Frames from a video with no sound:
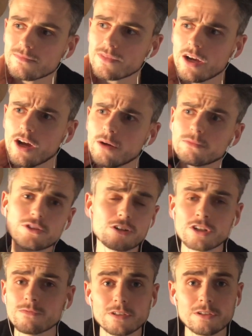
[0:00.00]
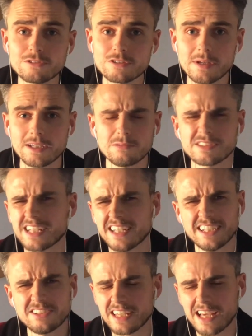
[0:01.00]
"Do you want to come for lunch with me?" It was like a
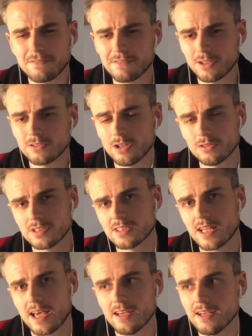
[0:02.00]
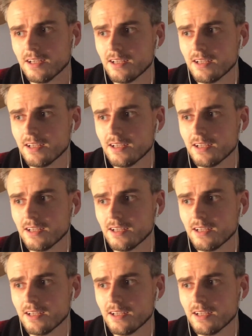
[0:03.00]
little cafe on the set.